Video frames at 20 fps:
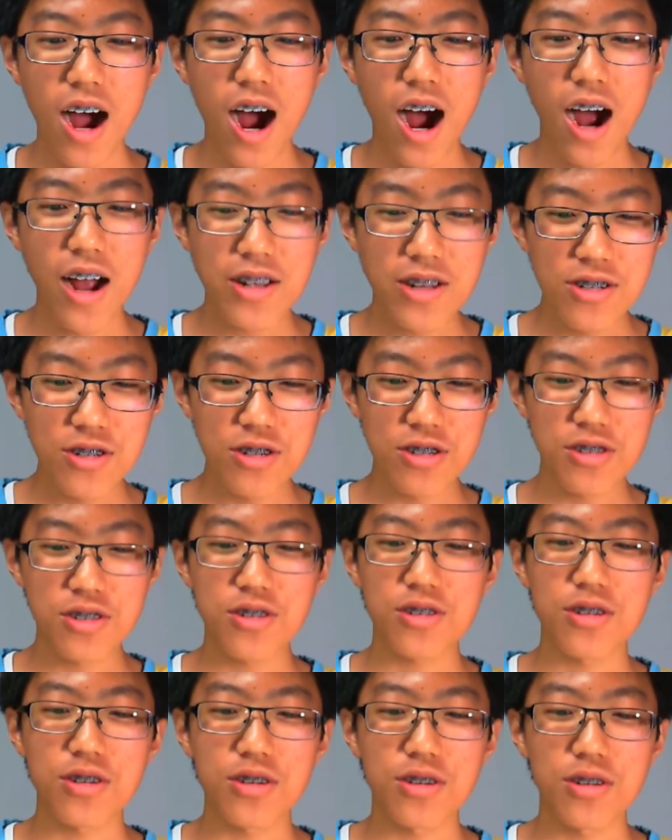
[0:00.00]
I can
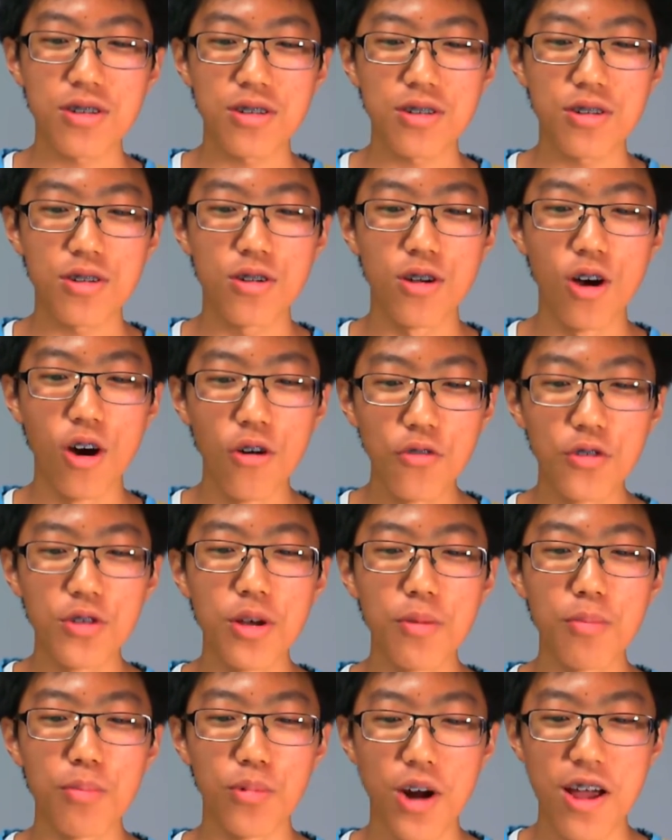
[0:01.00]
just go for
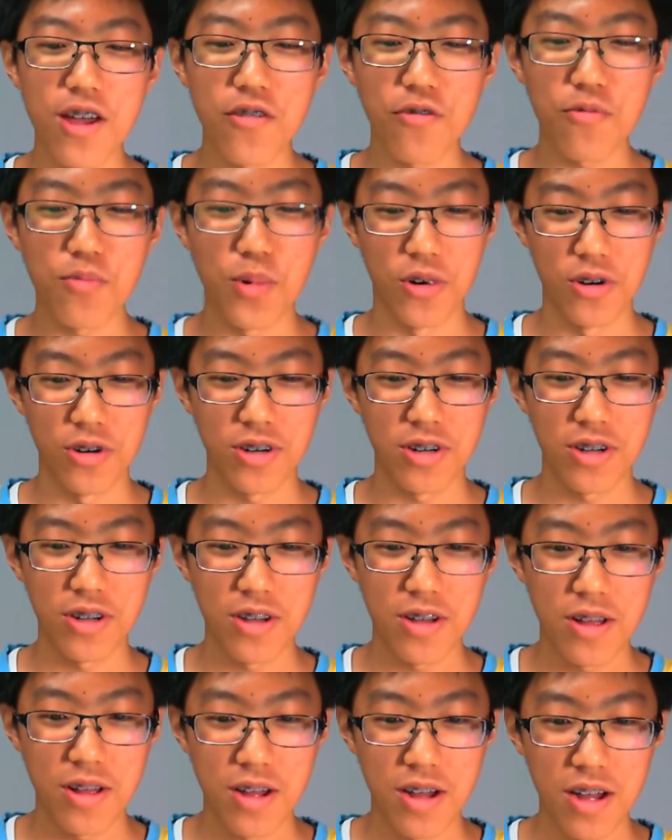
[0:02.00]
the Brave Bird,
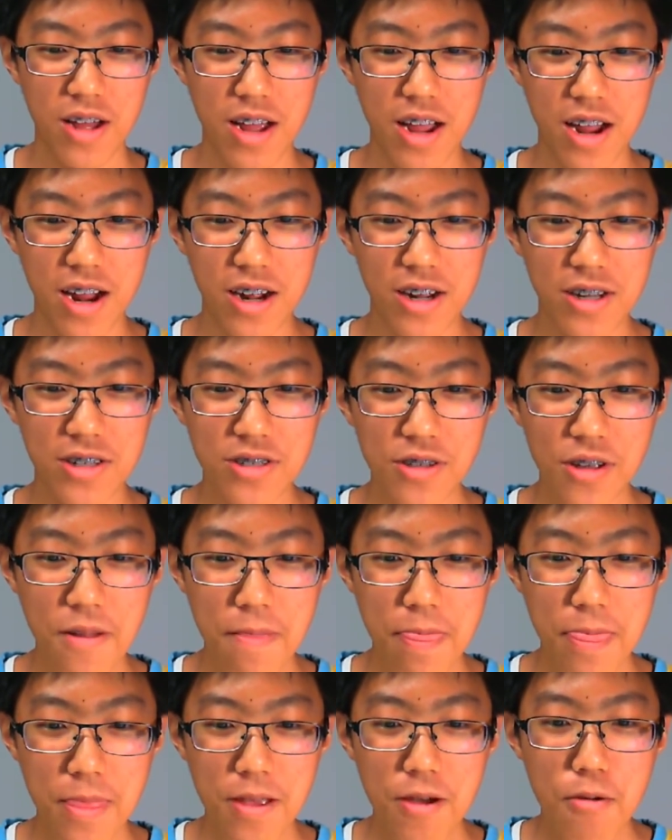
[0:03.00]
and
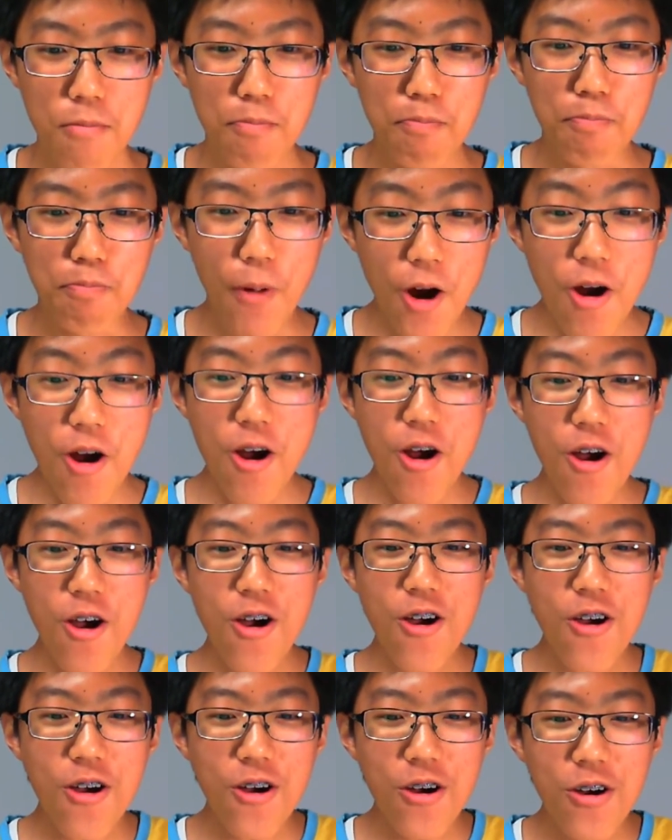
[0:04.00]

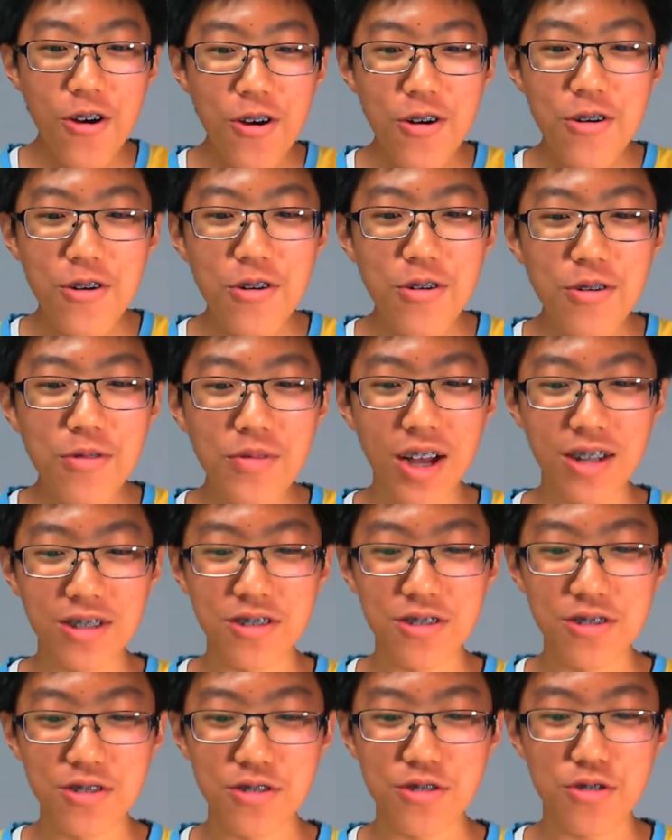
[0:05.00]
boom!
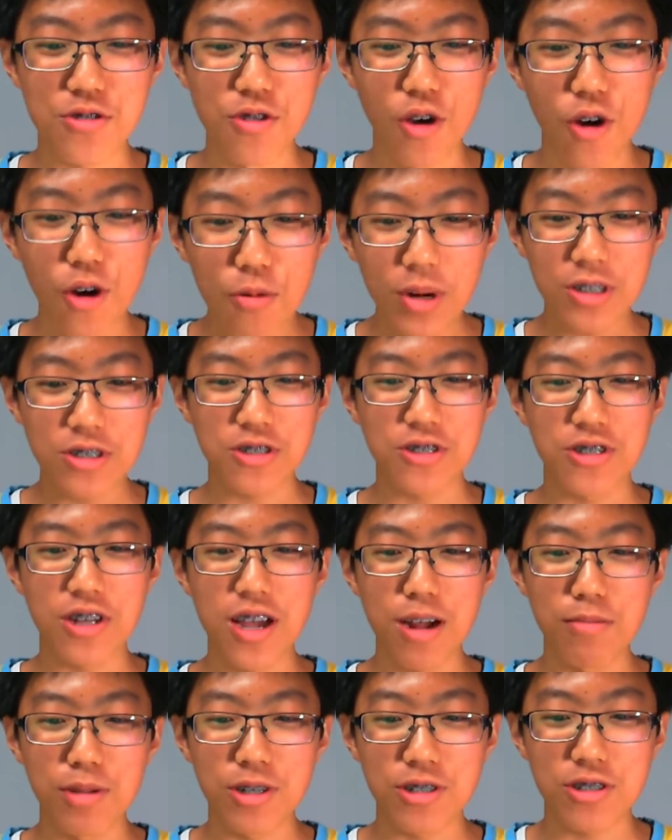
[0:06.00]
That does so much
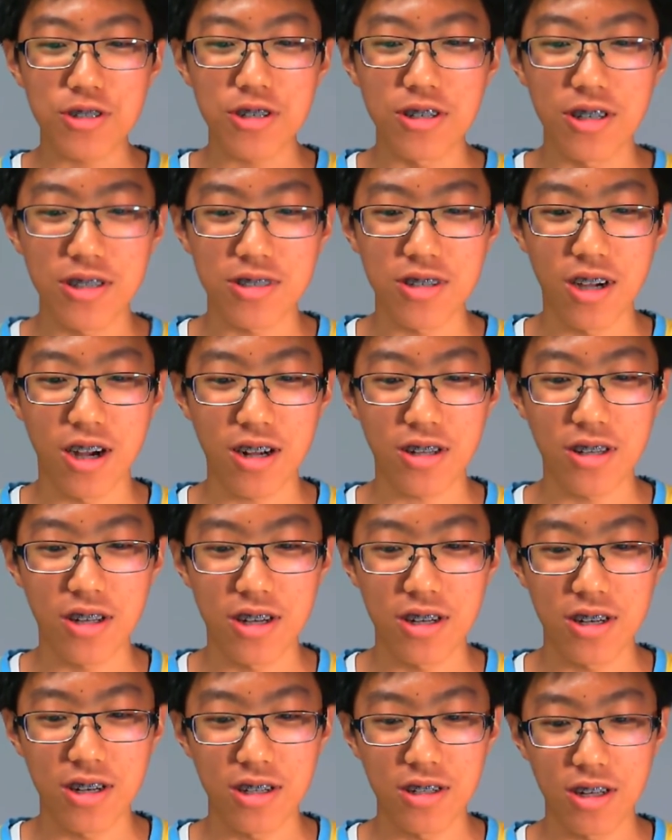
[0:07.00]
damage to the
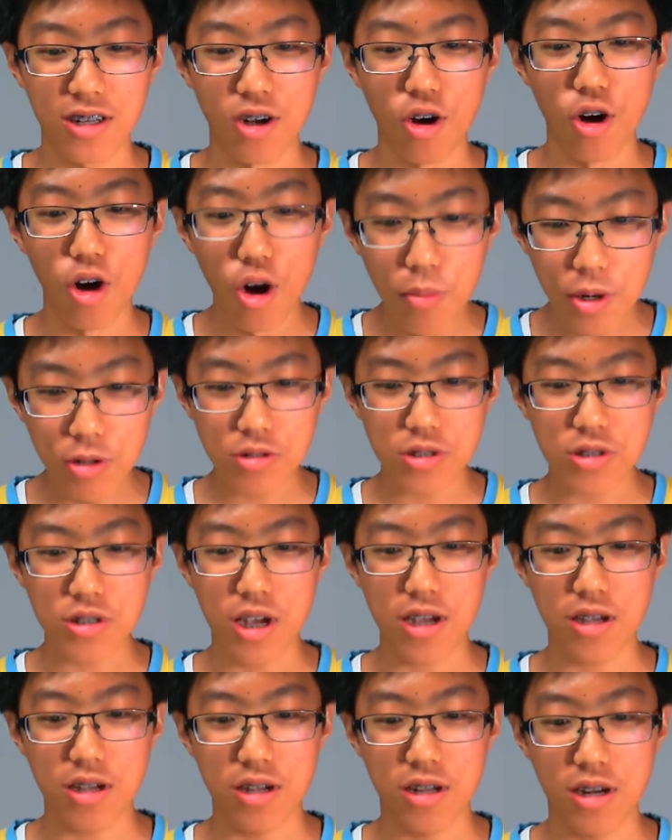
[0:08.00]
Ducklett, almost
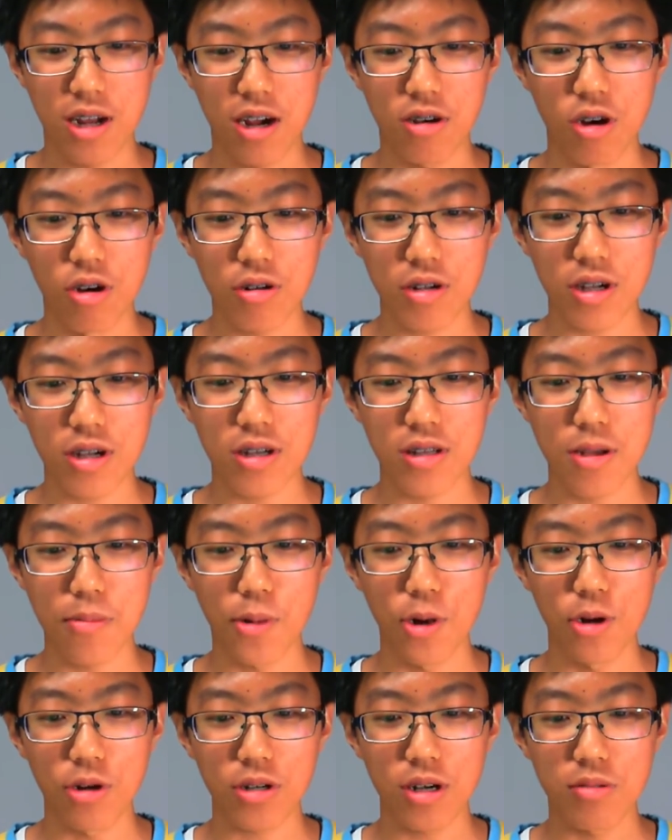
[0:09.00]
taking it out. Okay, the
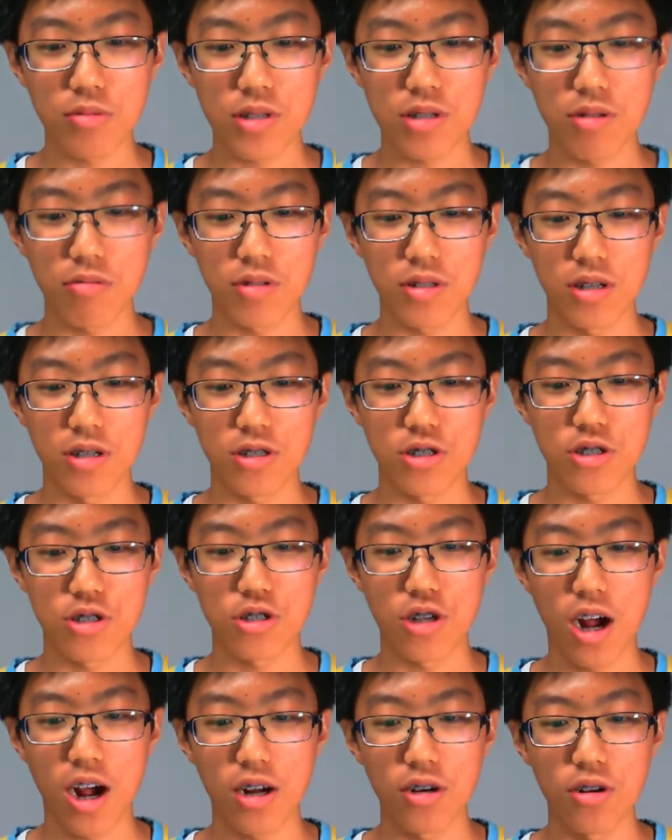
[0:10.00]
opponent comes in with his
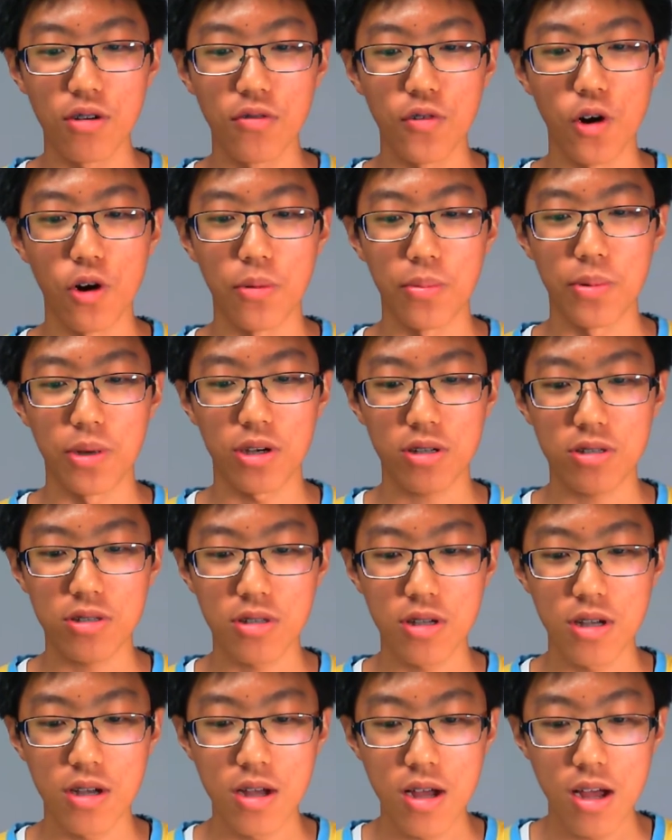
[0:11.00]
Shadow
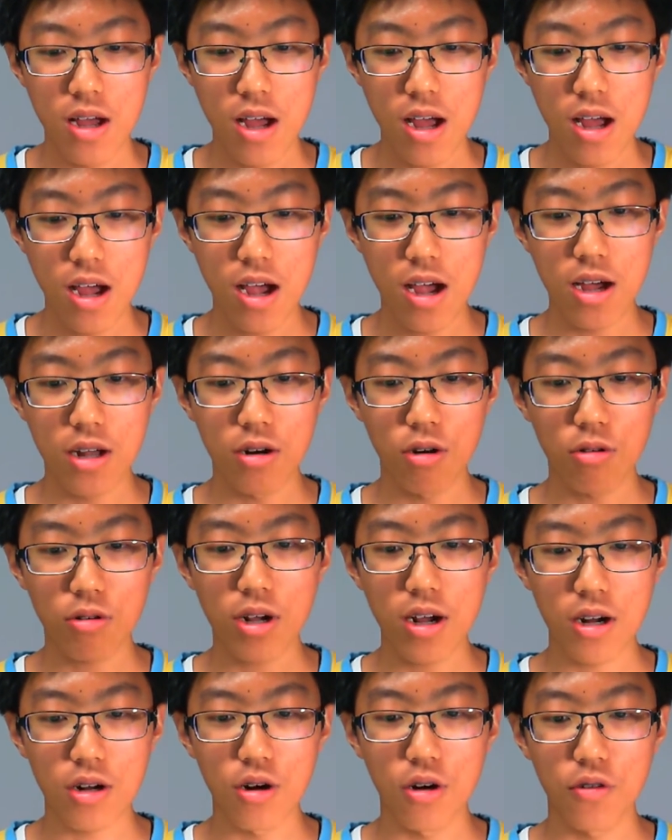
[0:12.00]
Vulpix, and
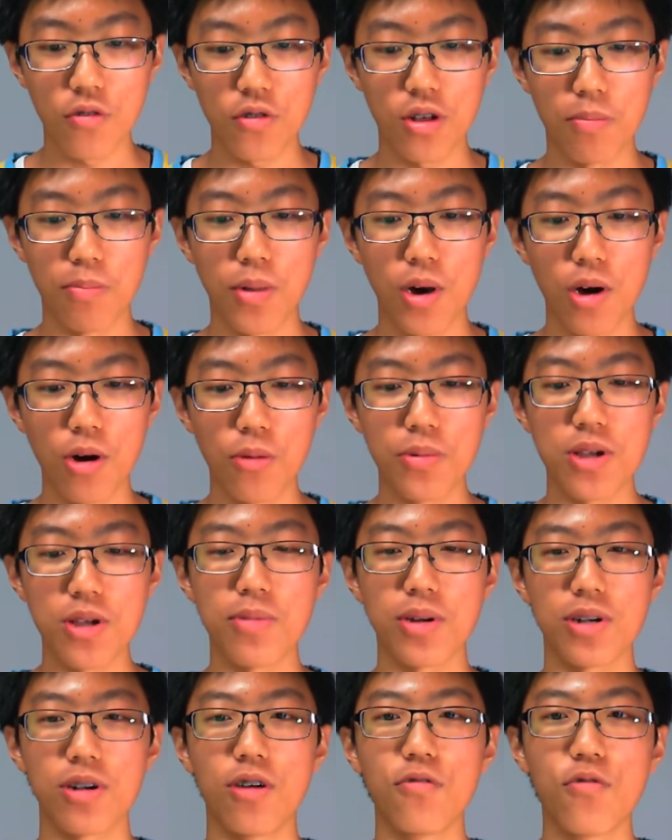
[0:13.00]
okay, I go for the Ball
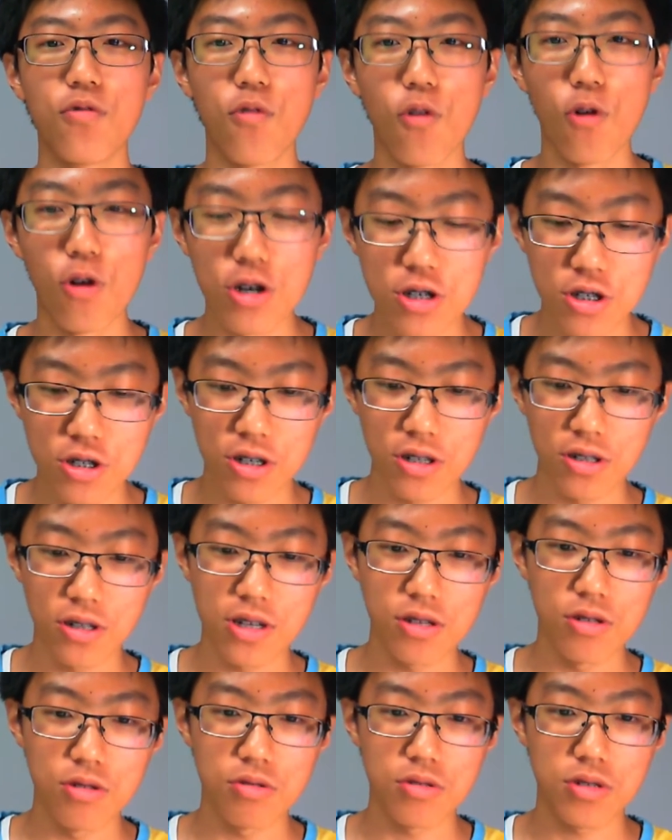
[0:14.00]
Beam, but
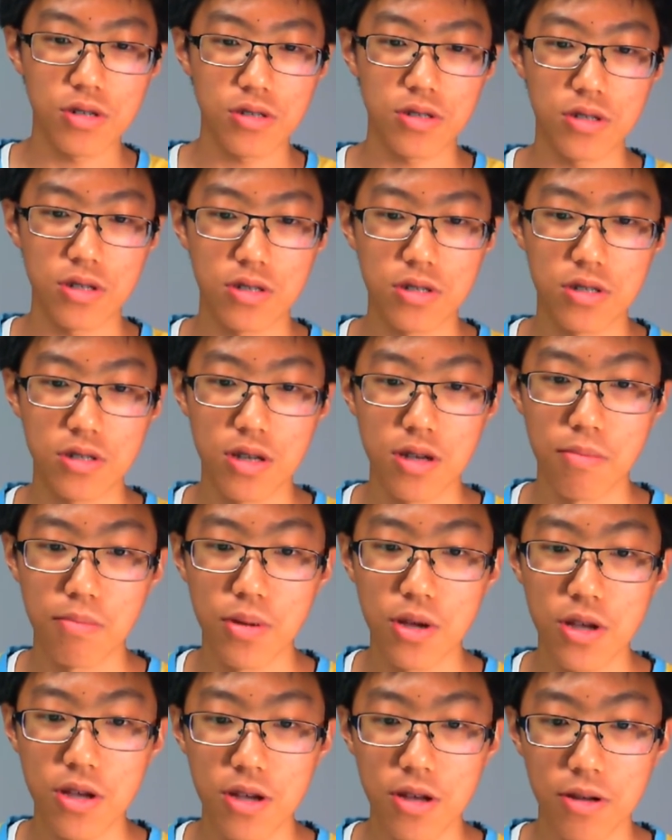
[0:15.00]
unfortunately loses the
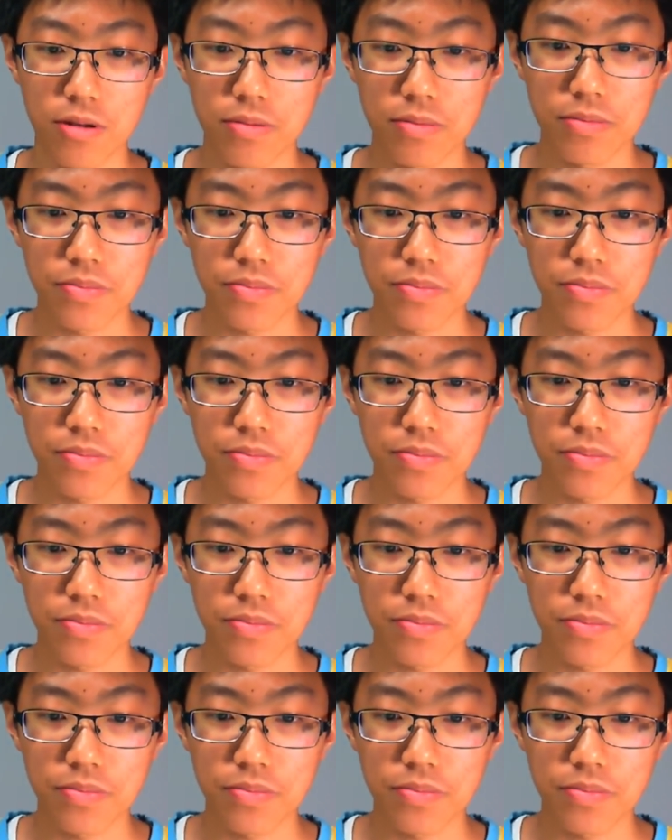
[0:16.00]
CMP.